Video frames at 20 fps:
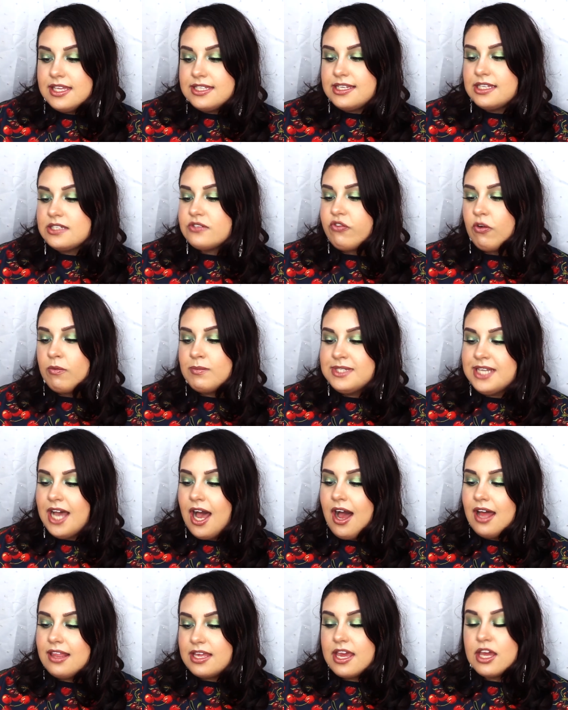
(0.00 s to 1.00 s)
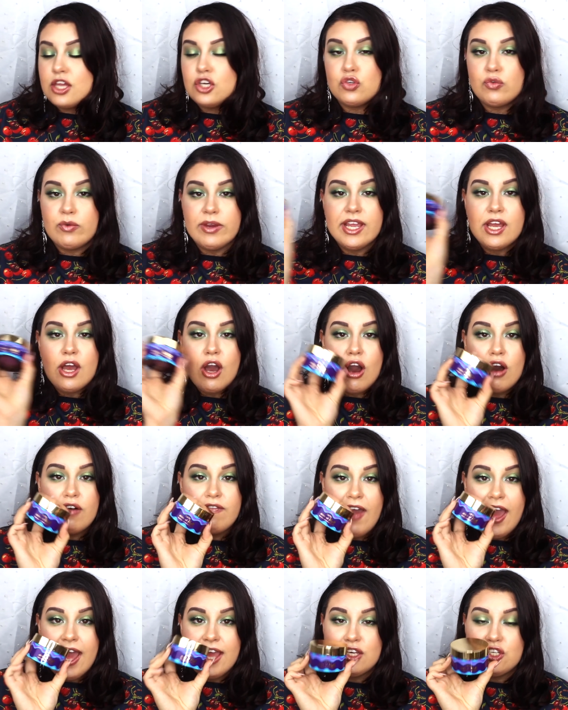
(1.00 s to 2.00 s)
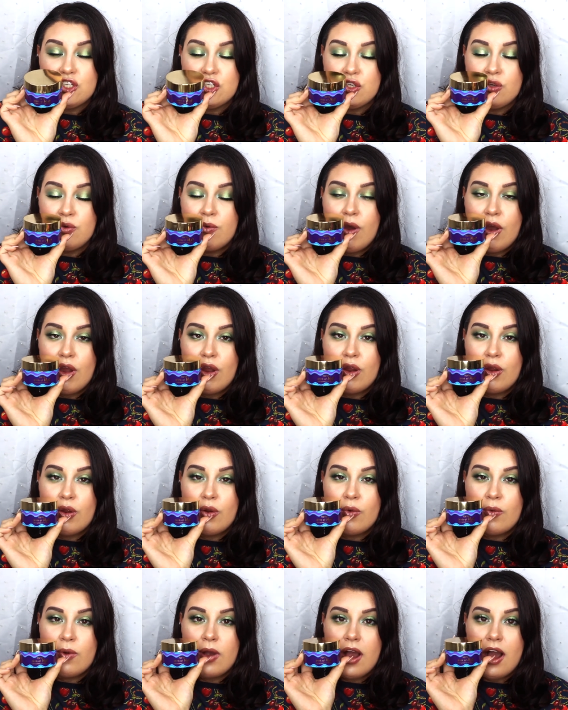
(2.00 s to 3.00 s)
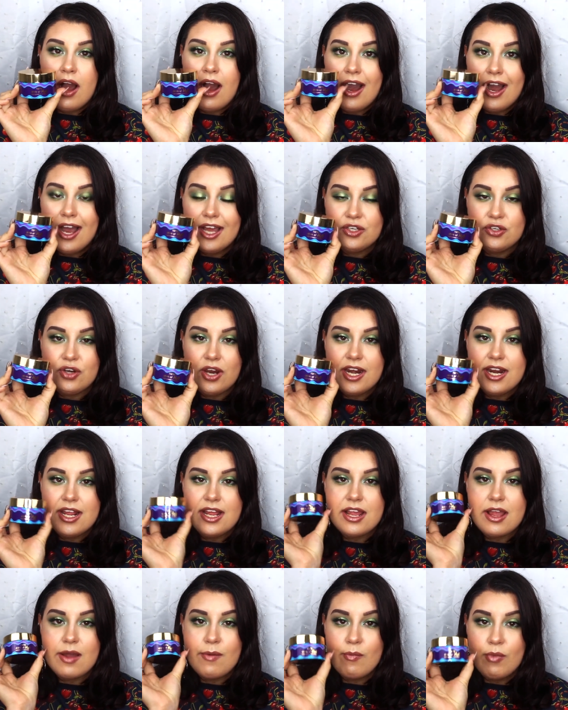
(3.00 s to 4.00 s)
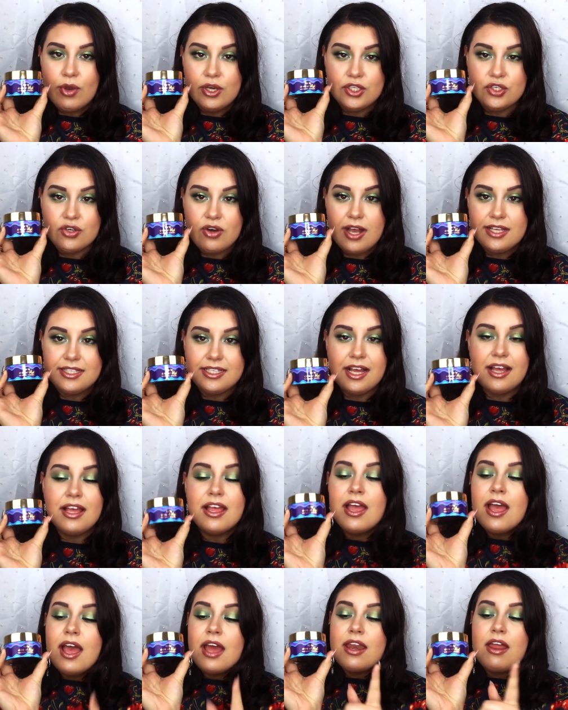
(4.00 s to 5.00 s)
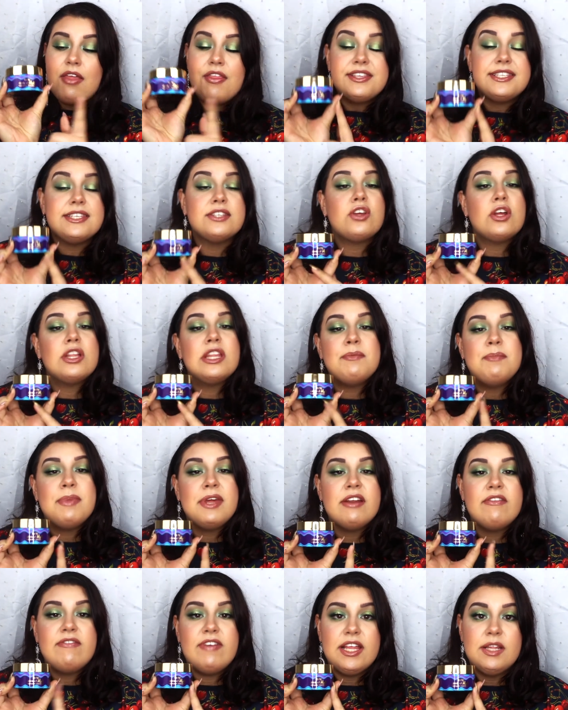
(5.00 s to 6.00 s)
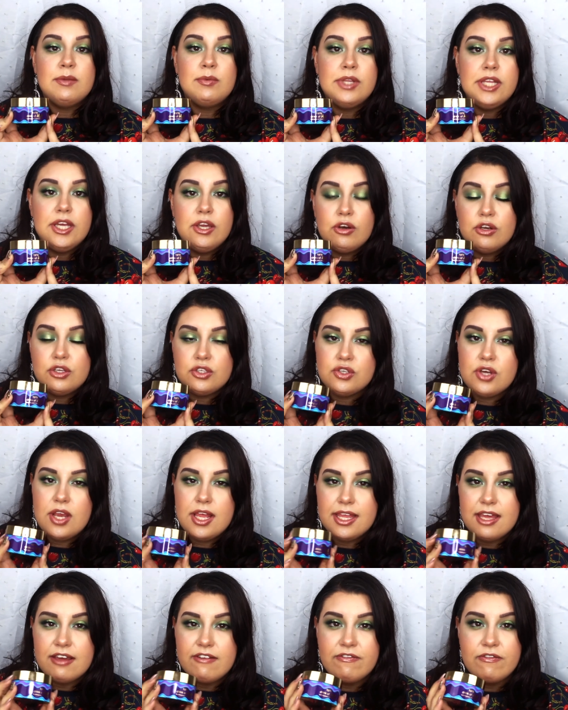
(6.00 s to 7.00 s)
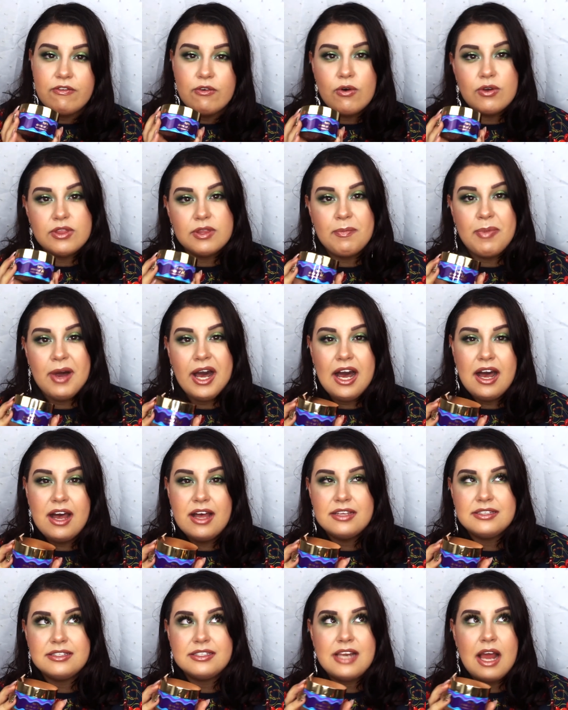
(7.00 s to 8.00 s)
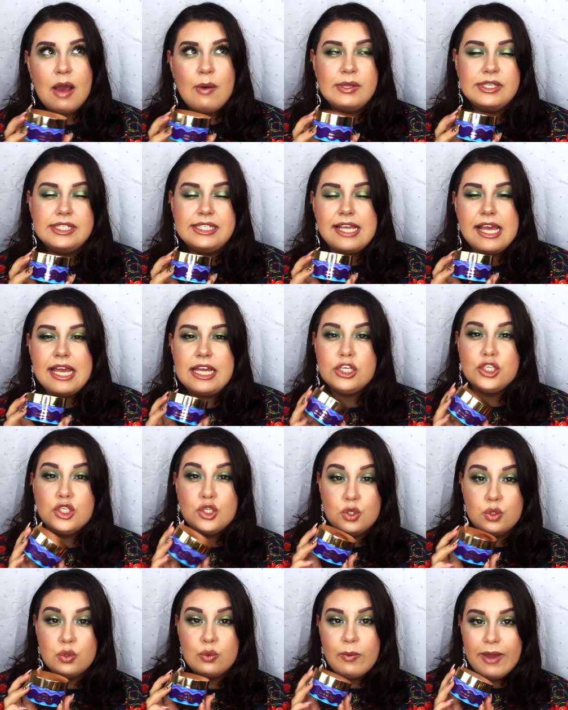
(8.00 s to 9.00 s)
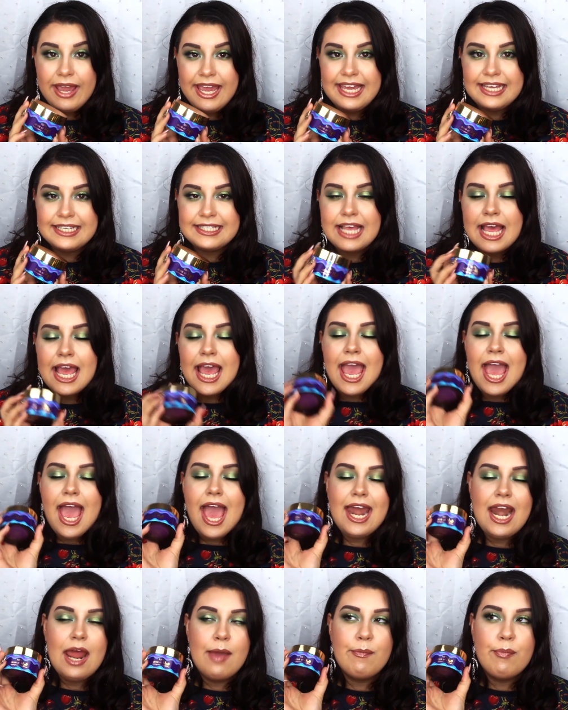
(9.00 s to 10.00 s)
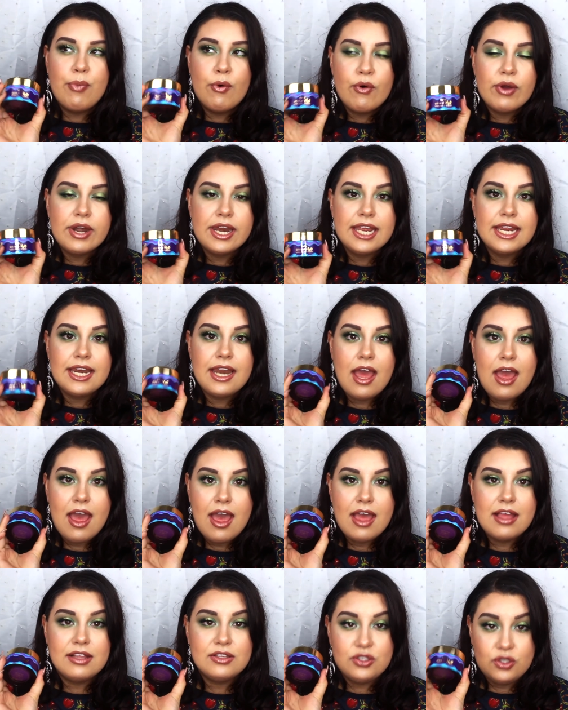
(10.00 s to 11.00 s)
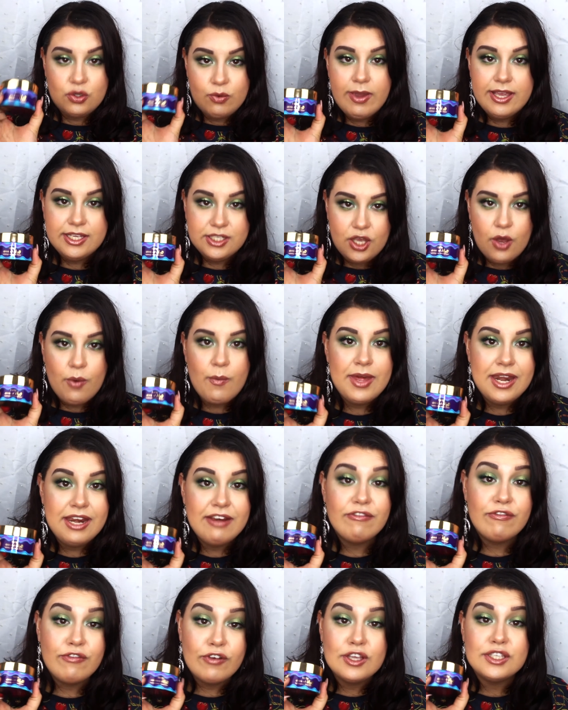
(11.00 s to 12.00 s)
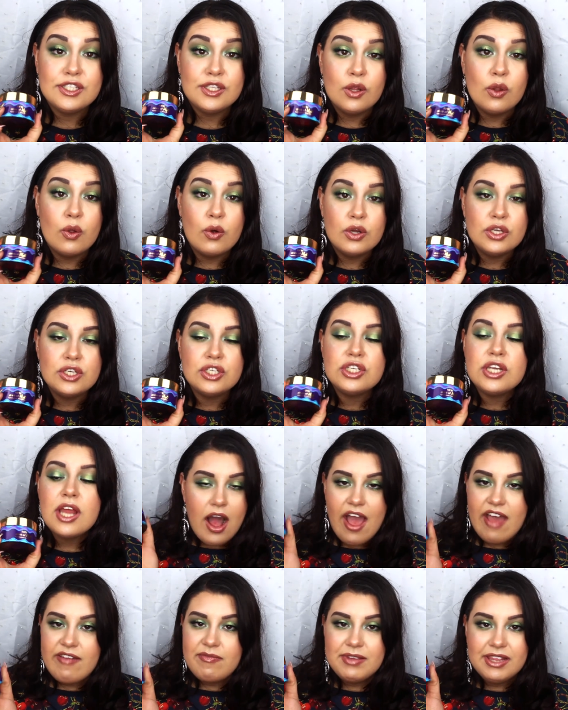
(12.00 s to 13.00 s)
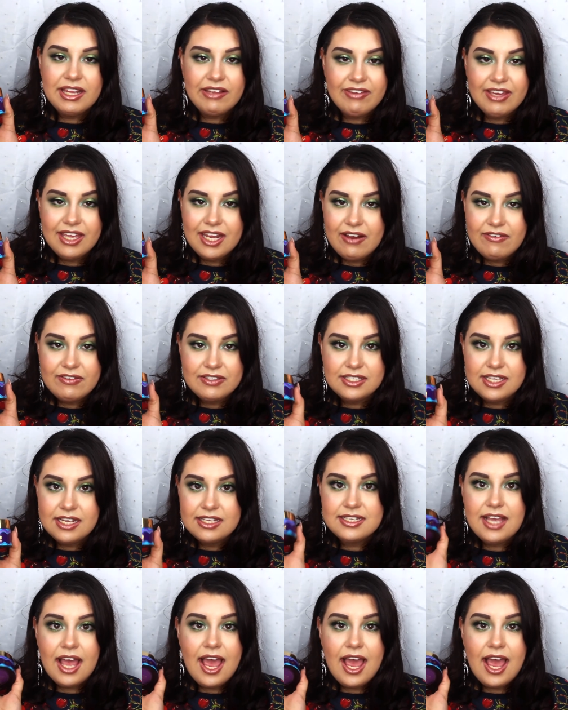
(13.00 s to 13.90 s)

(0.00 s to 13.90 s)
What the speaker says: This is from Tarte, the Drink of H2O Hydrating Moisturiser. Now this has only been available here in Australia for the past, I would say, 2 weeks, and I bought it 2 weeks ago when it first launched. I have been loving it ever since.